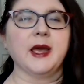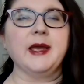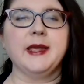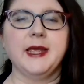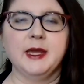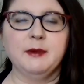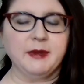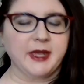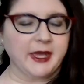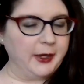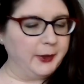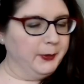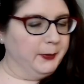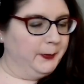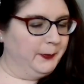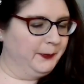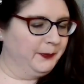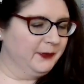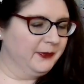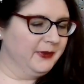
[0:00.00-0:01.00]
here we go.
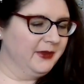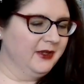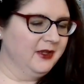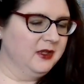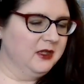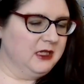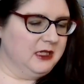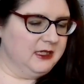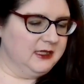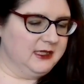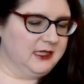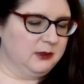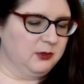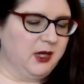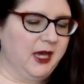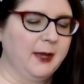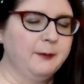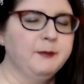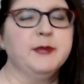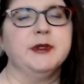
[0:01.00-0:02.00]
This is what
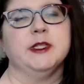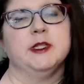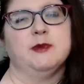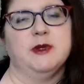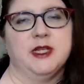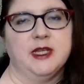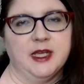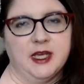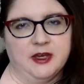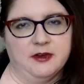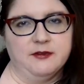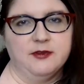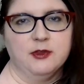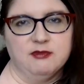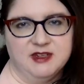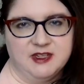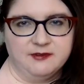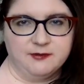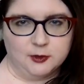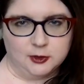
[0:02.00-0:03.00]
happens when you have
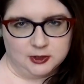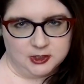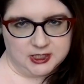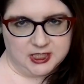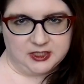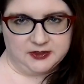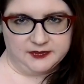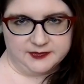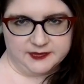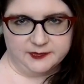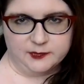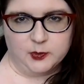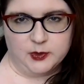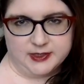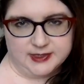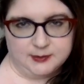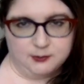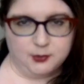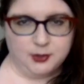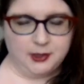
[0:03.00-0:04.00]
three full shelves of
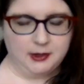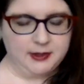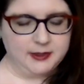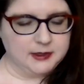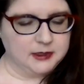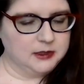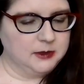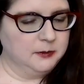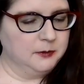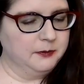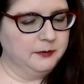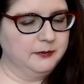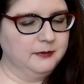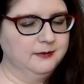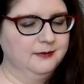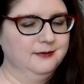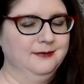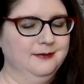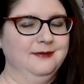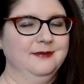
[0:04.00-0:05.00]
work in progress.
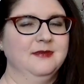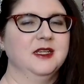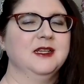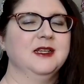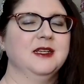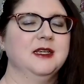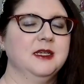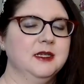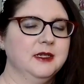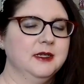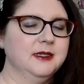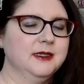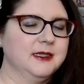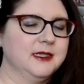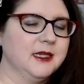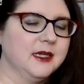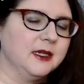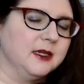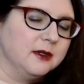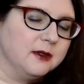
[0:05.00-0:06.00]

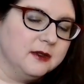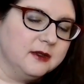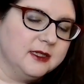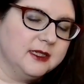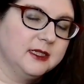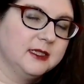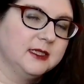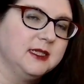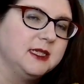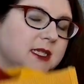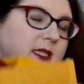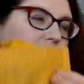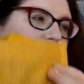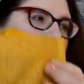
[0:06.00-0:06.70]
So this is